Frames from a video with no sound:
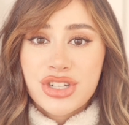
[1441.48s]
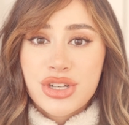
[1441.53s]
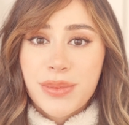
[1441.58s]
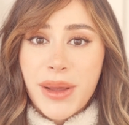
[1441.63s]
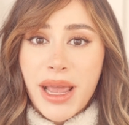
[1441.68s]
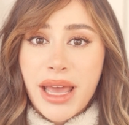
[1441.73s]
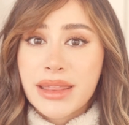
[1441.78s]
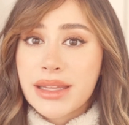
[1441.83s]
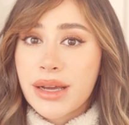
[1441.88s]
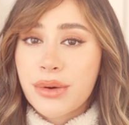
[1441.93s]

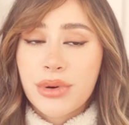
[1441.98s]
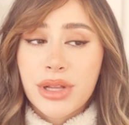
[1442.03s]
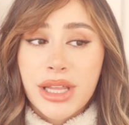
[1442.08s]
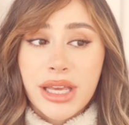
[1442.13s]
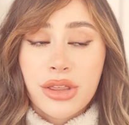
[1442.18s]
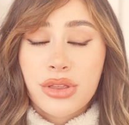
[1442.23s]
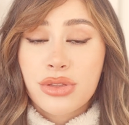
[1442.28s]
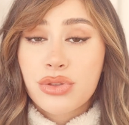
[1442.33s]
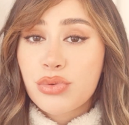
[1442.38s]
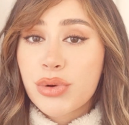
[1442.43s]
Japan that were
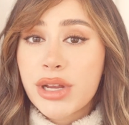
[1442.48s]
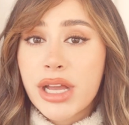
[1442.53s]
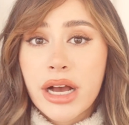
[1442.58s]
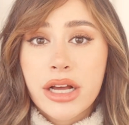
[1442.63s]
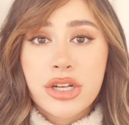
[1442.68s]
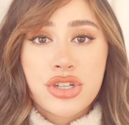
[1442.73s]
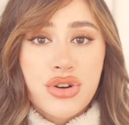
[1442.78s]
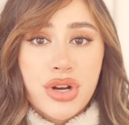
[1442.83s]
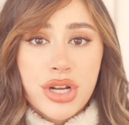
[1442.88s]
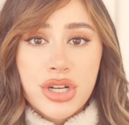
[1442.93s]
like
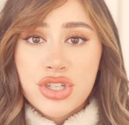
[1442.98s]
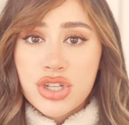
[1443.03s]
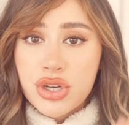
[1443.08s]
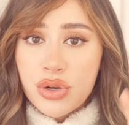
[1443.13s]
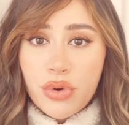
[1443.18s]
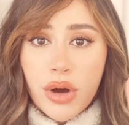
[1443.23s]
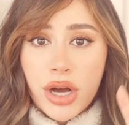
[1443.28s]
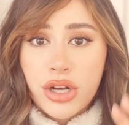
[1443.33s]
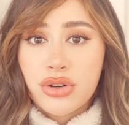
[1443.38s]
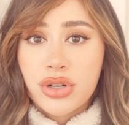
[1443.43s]
$300,
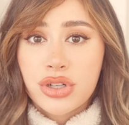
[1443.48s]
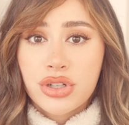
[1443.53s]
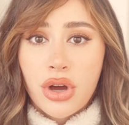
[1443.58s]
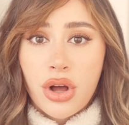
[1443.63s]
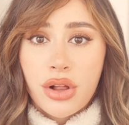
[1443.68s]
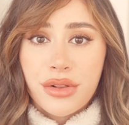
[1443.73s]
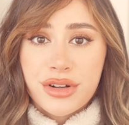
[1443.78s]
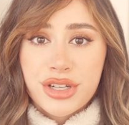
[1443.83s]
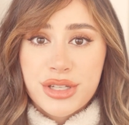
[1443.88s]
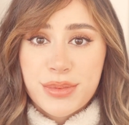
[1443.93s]

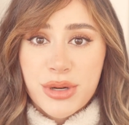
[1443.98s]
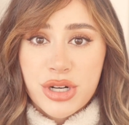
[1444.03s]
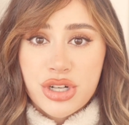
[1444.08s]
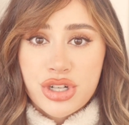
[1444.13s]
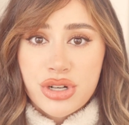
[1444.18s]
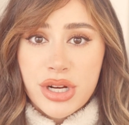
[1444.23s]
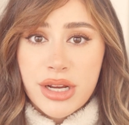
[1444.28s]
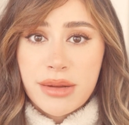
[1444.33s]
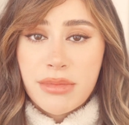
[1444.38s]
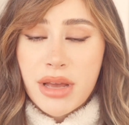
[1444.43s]
$200 per
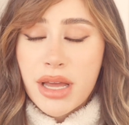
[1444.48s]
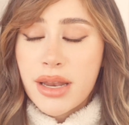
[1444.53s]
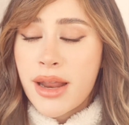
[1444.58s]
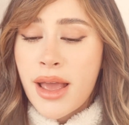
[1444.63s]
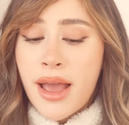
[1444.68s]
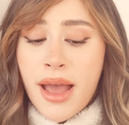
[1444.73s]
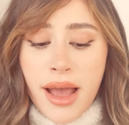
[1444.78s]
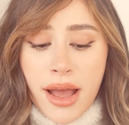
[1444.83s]
treatment.